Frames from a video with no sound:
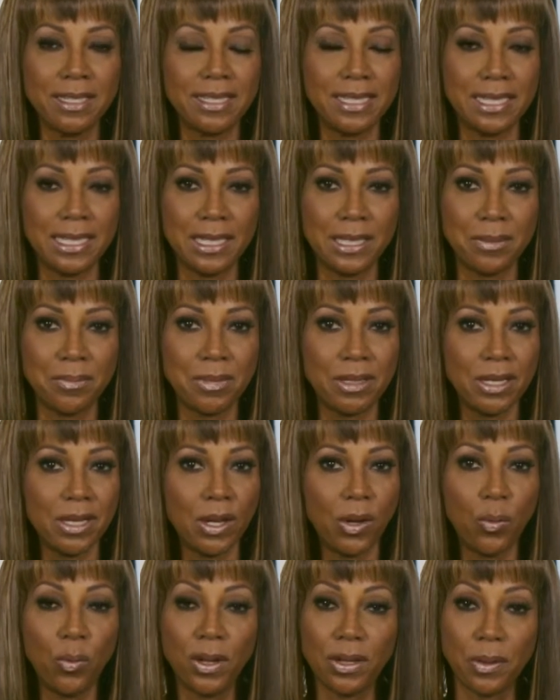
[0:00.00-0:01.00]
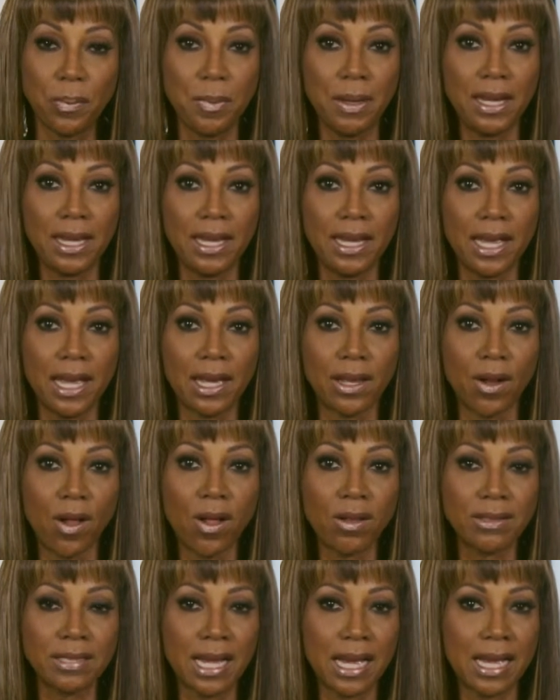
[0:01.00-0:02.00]
team with me at
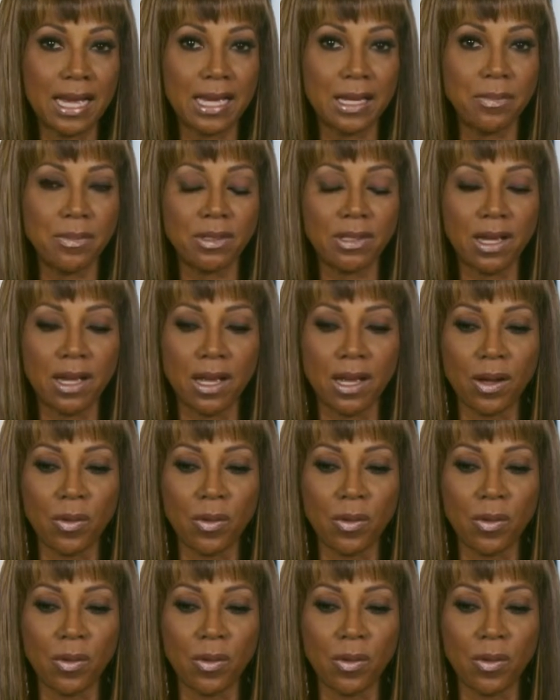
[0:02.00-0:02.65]
all times,